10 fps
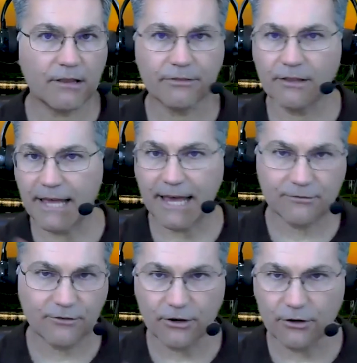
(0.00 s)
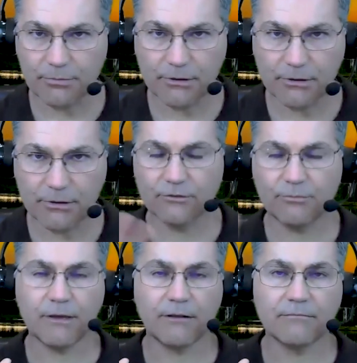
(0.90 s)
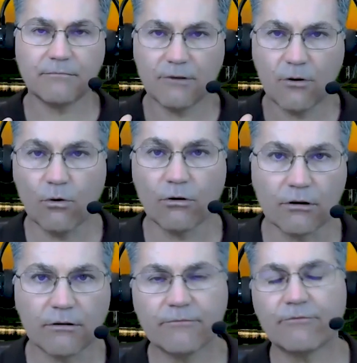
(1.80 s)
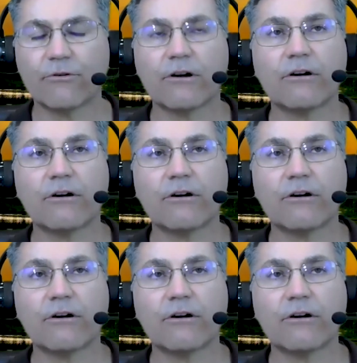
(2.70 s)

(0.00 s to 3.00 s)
been the last year plus has been horror for